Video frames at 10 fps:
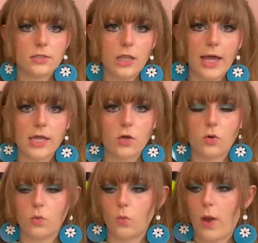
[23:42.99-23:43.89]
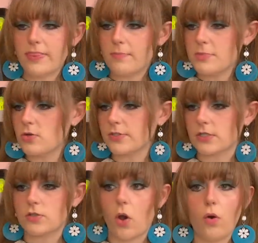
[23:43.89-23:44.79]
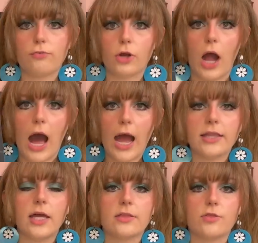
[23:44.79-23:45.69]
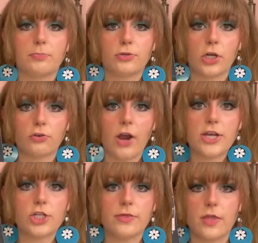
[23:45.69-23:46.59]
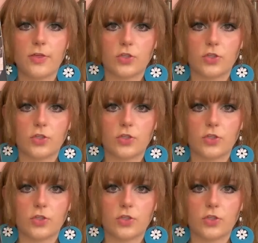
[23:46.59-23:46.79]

like When the Music's Over highlight the progression that the